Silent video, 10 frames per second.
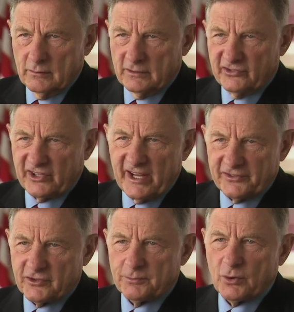
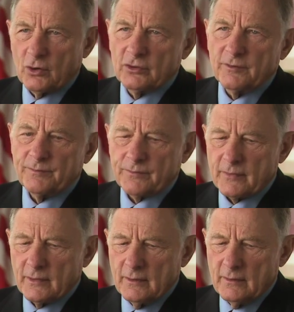disaster program.
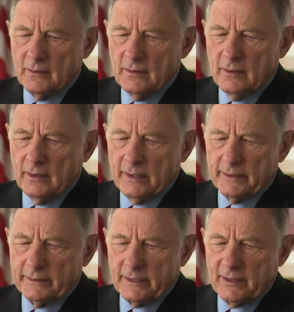
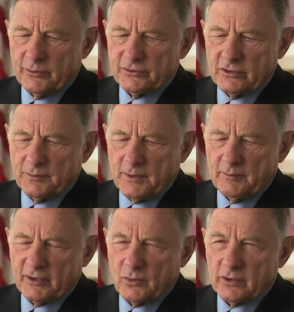And I was on the
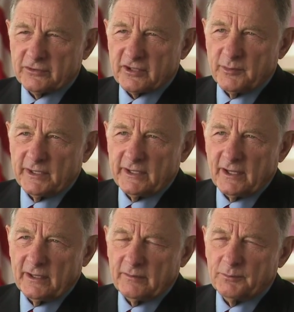Public Works Committee.
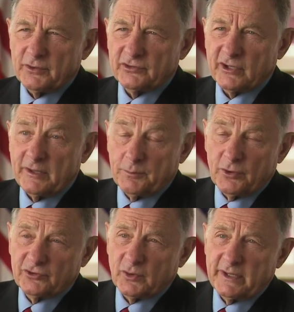I
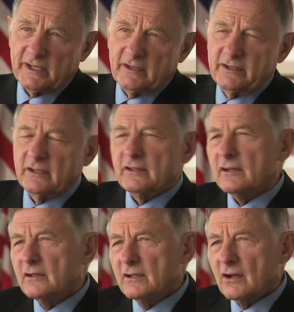persuaded
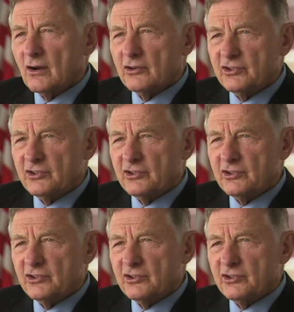our